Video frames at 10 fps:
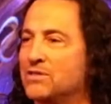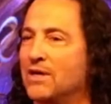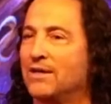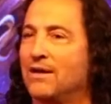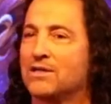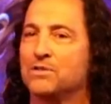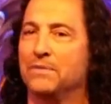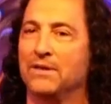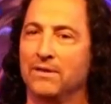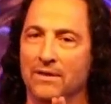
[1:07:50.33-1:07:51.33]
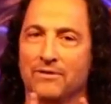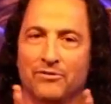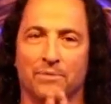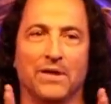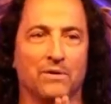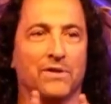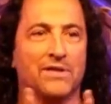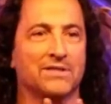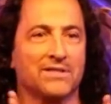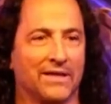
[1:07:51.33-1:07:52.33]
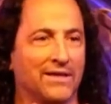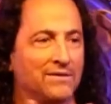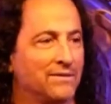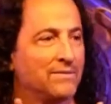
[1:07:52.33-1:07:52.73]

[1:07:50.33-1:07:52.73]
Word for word: Jai Lakshmi, for being with us today.